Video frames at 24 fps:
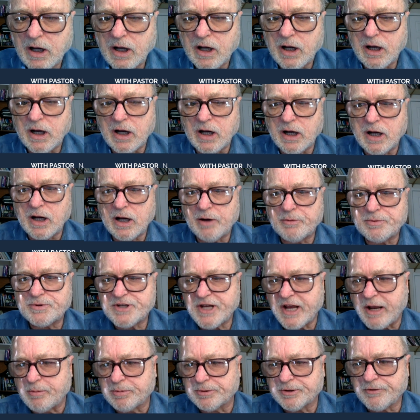Uh, mm. I was
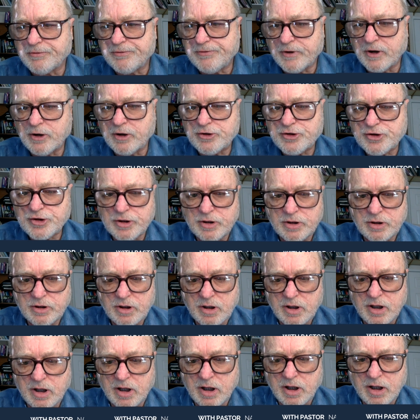able to function,
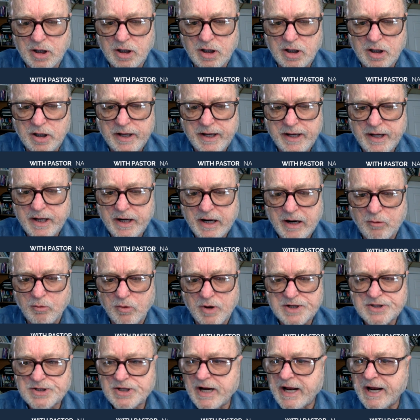uh, and I
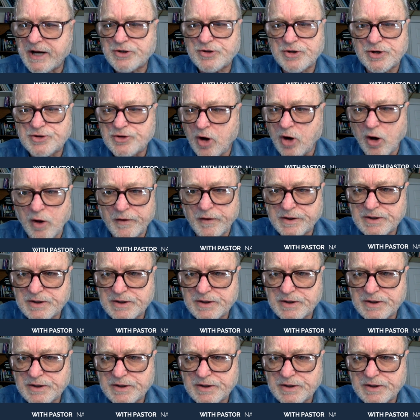wasn't anxious all the